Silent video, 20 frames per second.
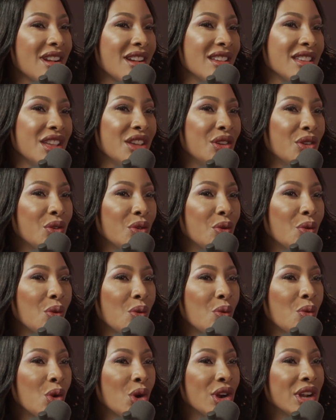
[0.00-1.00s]
you know,
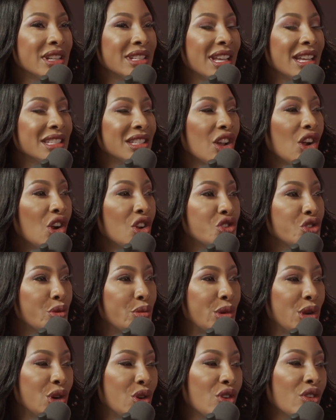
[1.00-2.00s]
weren't as
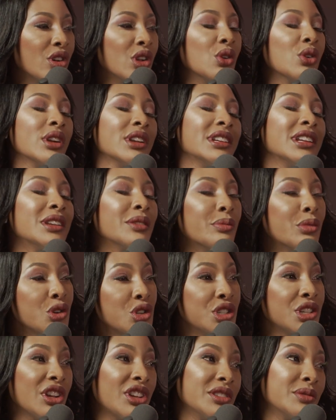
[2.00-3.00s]
entrepreneurial or didn't
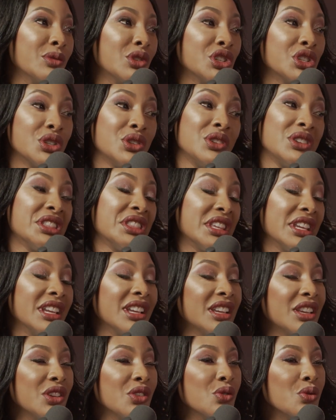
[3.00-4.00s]
push you as much, do you
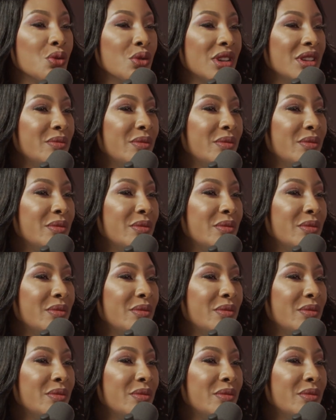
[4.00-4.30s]
think you would